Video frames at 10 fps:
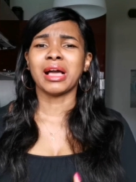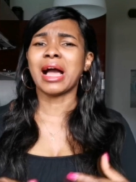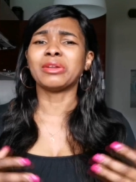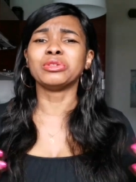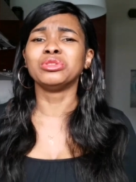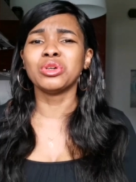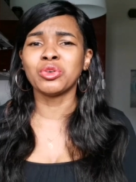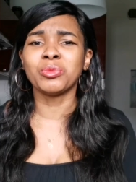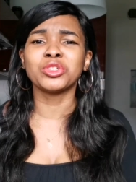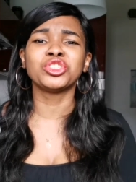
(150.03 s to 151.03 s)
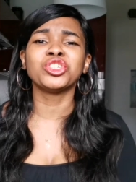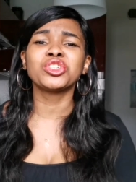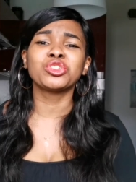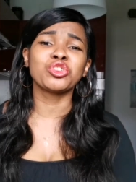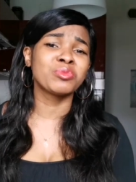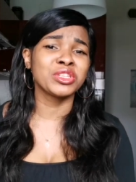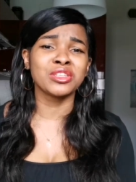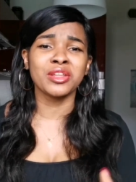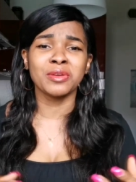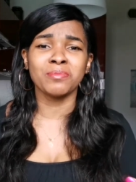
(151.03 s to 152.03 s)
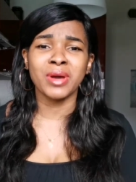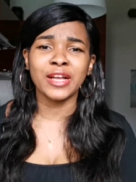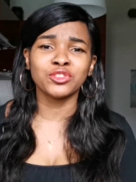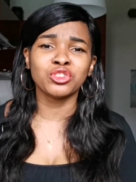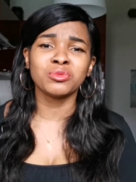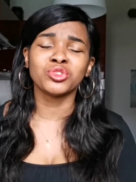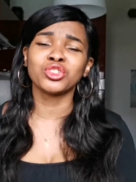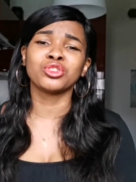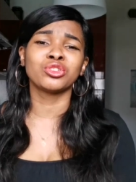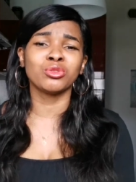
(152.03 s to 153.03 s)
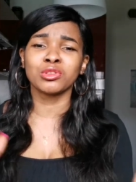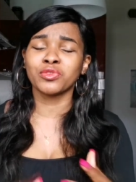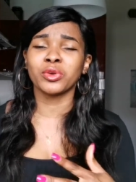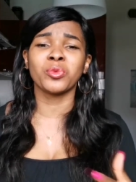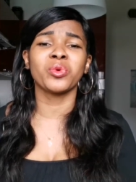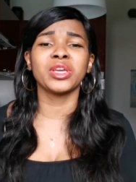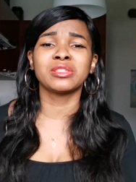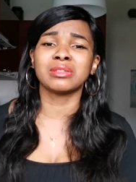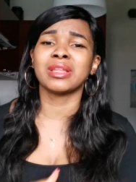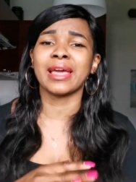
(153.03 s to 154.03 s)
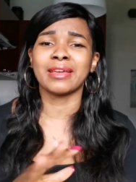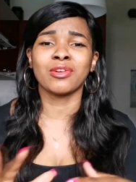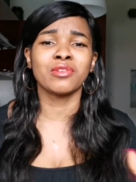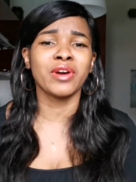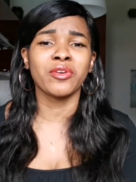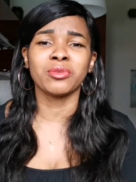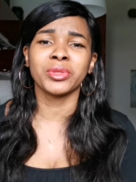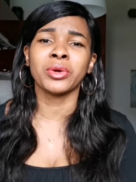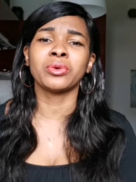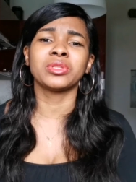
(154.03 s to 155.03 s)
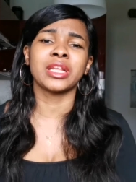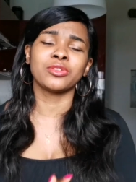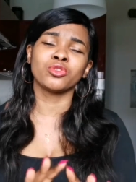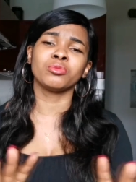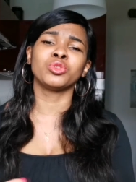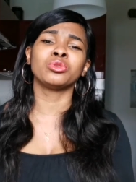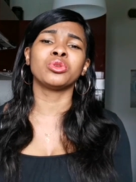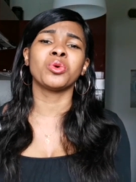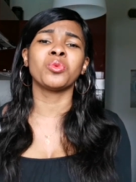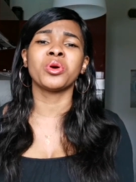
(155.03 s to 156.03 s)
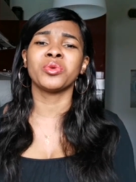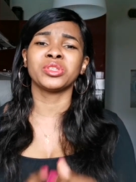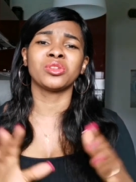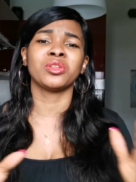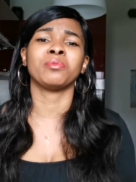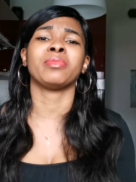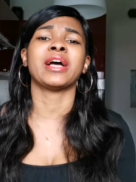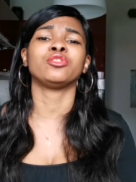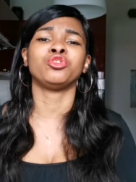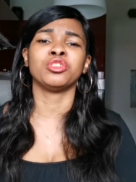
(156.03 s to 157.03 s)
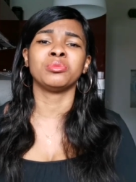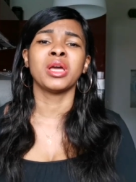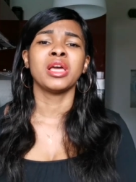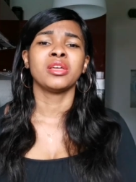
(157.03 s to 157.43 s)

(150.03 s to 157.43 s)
I don't know, but she just told me it's not a bad dream. She looked for a way to like cover up the whole thing and told me, do not worry, it's not a bad dream.